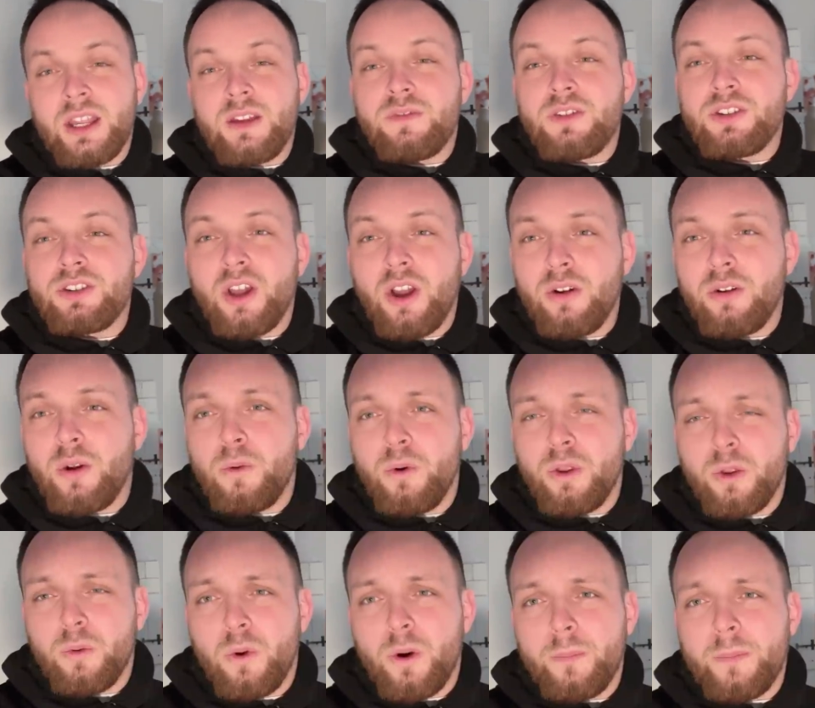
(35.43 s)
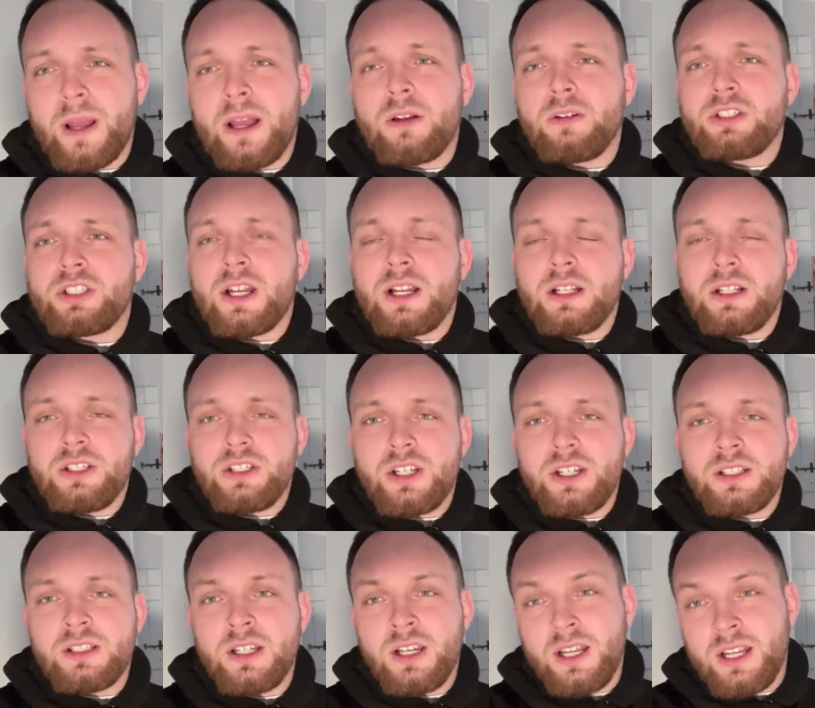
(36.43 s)
If you don't know what the £1 challenge
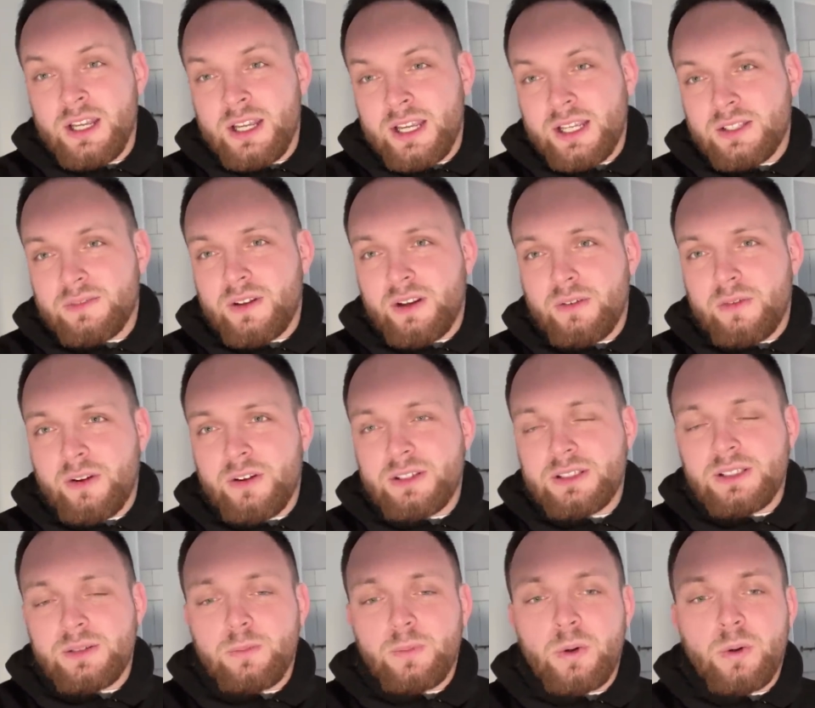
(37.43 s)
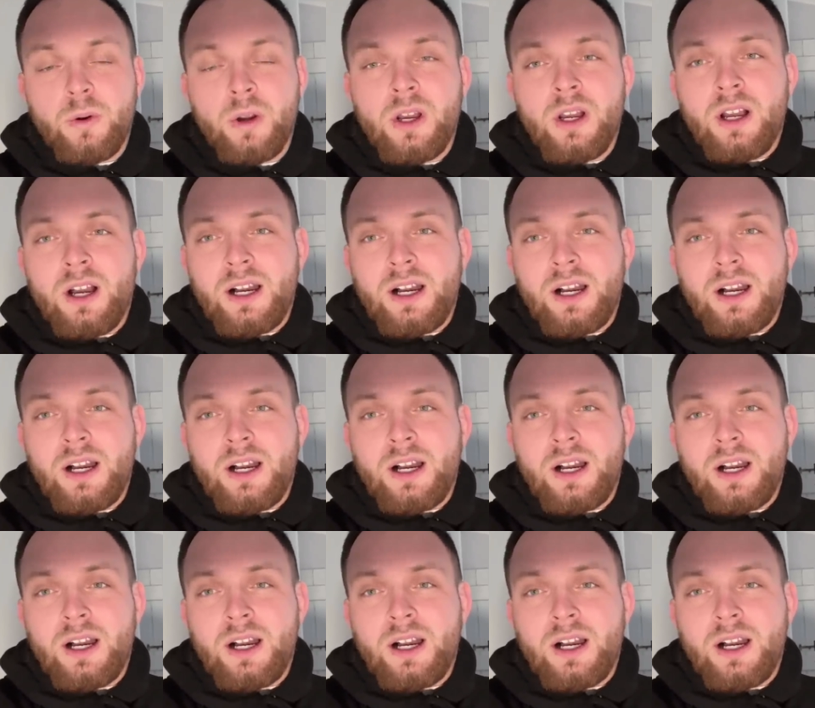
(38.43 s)
is, it's very, very simple.